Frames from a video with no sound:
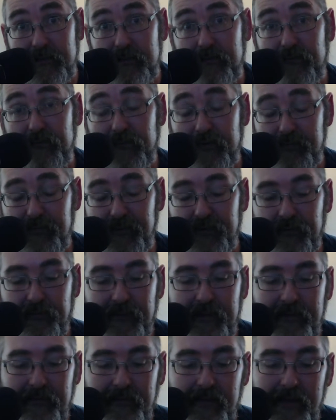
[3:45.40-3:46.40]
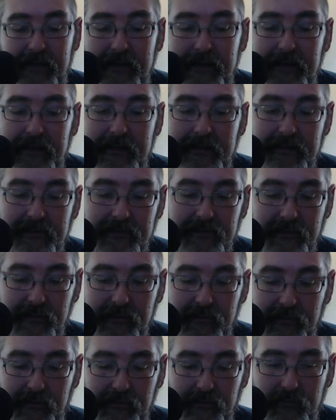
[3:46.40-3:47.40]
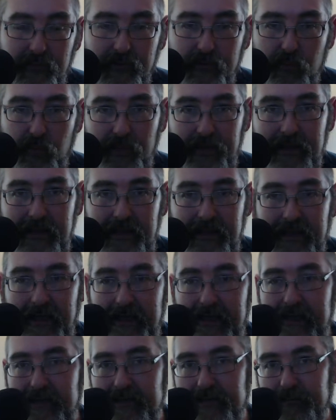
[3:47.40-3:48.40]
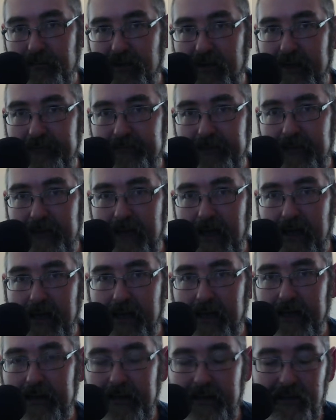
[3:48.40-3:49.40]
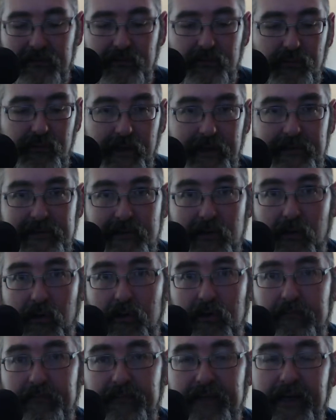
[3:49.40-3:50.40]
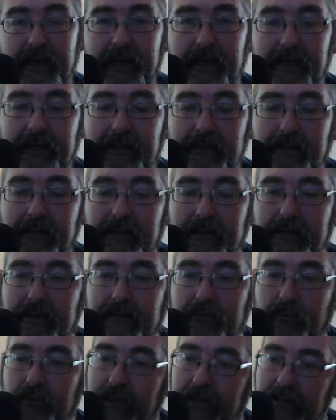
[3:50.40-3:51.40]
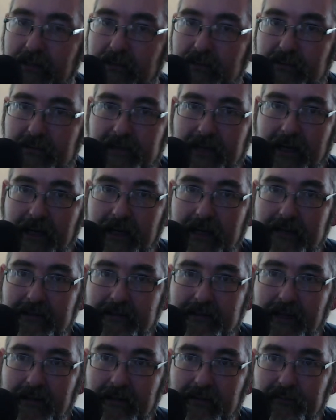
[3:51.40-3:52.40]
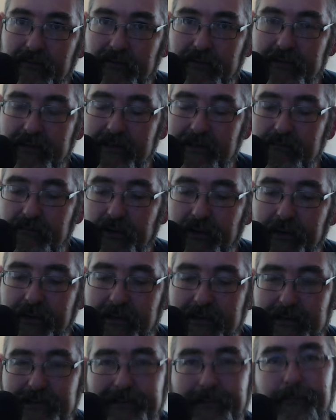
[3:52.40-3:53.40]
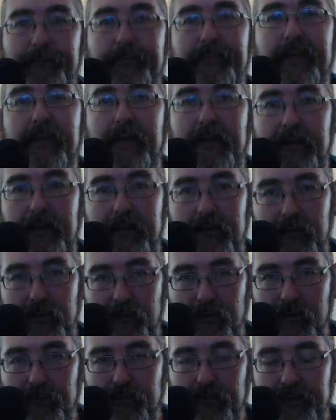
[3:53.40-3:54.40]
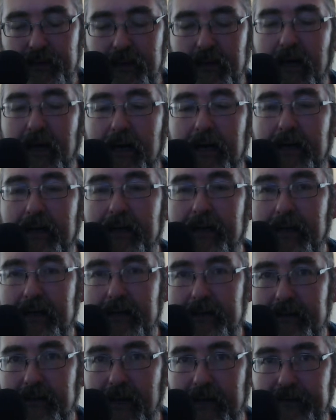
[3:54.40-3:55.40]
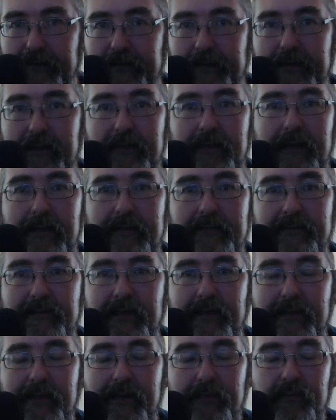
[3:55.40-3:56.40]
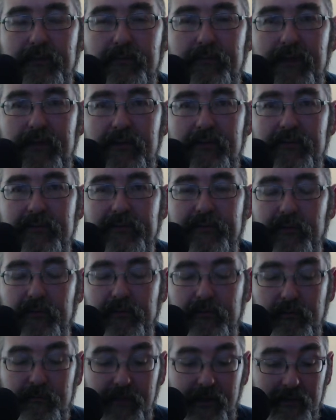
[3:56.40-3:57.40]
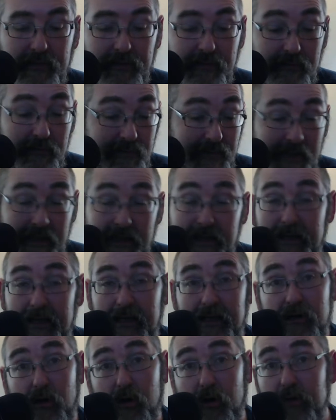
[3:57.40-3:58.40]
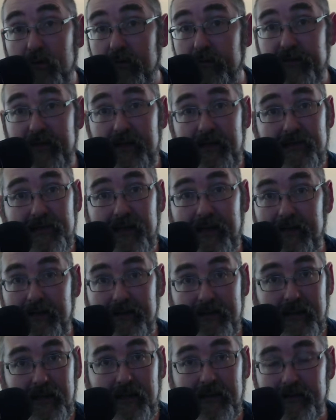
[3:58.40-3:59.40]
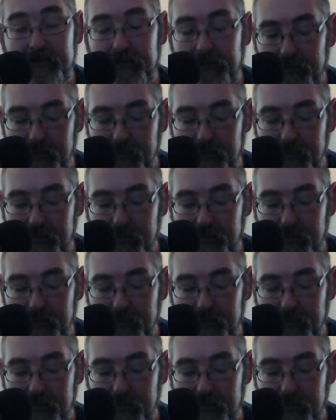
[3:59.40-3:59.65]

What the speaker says: flipping around. So on windy days, probably not ideal. Nice calm day, would I use that antenna for simplex? No, I would not. Definitely an antenna that would be used for repeater use, and all of these antennas